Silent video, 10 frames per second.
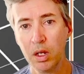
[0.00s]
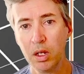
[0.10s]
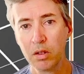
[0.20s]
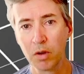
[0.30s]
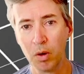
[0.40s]

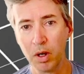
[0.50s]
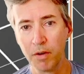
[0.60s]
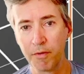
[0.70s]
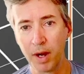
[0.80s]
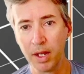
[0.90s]
So I want to
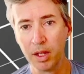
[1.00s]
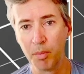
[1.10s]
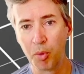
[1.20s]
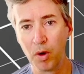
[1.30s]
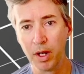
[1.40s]
find the
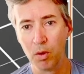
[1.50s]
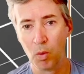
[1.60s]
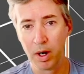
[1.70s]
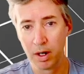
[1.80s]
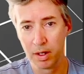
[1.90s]
point
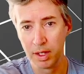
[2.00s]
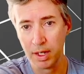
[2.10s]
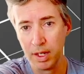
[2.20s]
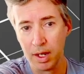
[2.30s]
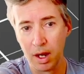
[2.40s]
where
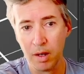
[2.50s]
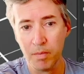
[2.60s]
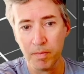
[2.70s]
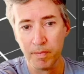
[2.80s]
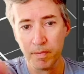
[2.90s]
the
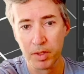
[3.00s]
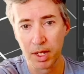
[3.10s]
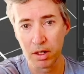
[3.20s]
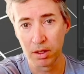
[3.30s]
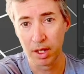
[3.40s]

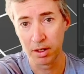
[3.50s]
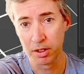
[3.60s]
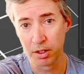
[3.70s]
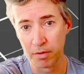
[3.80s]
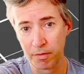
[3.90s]
center letters
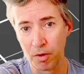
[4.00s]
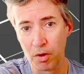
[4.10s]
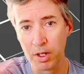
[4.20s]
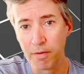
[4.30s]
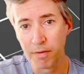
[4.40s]
are
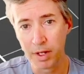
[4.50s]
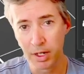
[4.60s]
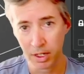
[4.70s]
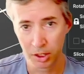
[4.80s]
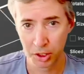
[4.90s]
fully
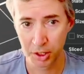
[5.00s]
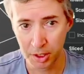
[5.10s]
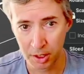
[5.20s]
finished,